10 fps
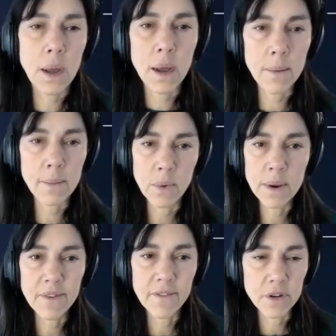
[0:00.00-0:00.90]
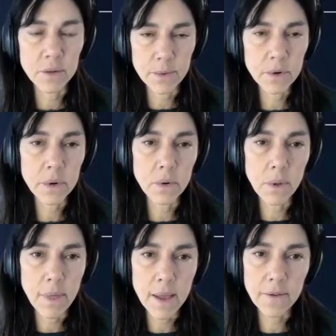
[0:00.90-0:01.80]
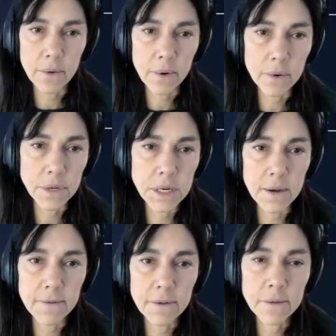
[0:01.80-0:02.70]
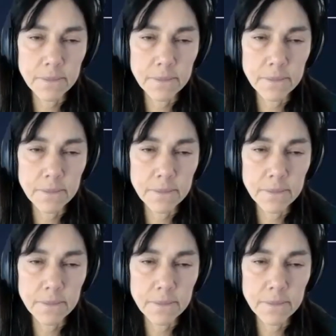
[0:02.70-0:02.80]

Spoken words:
Where we find your book and all of that sort of good stuff.